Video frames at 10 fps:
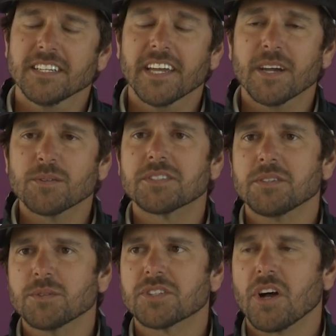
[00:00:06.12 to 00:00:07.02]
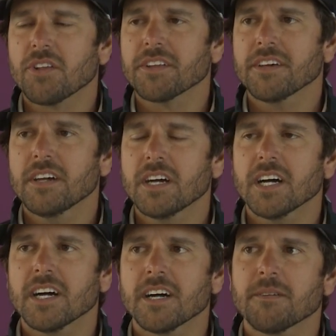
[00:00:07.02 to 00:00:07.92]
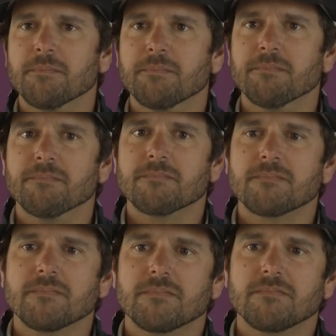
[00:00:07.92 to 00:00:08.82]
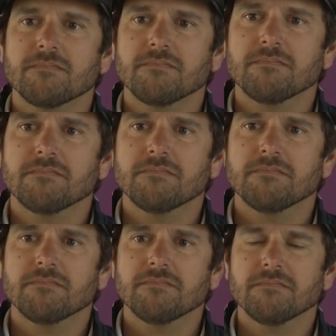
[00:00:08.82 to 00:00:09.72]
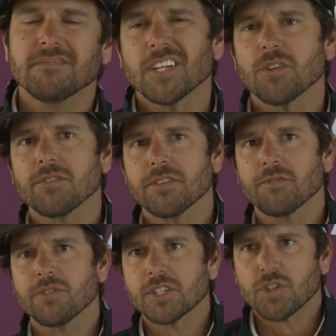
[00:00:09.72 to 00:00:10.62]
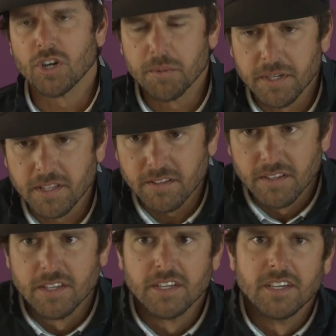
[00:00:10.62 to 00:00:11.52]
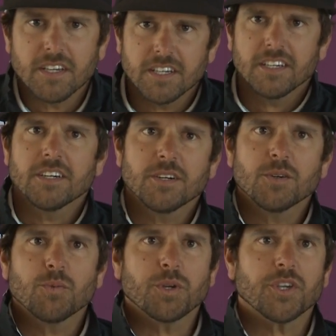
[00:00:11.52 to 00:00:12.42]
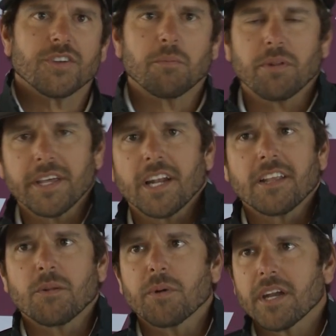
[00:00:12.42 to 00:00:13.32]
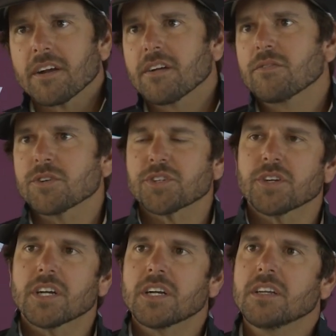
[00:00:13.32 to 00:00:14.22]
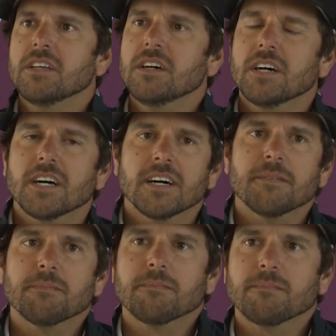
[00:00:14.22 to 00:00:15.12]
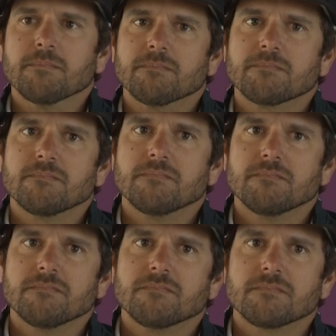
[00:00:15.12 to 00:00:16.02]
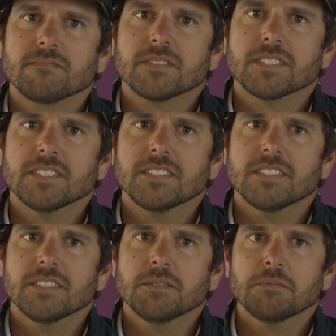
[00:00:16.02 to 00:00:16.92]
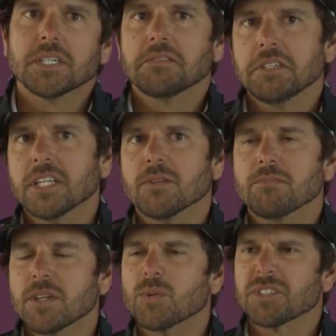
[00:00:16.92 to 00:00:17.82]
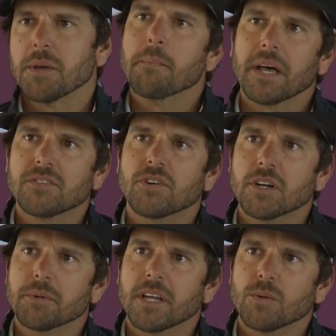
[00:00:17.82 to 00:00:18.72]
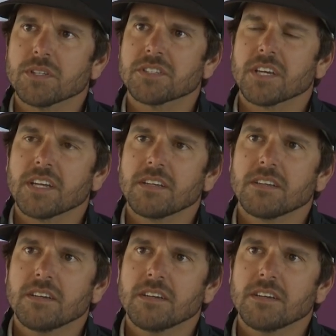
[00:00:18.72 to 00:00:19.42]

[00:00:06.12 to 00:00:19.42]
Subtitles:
Yeah, it was solid. You know, the first tournament we could have played a little better for sure. But you know, it wasn't a bad tournament, I wouldn't say.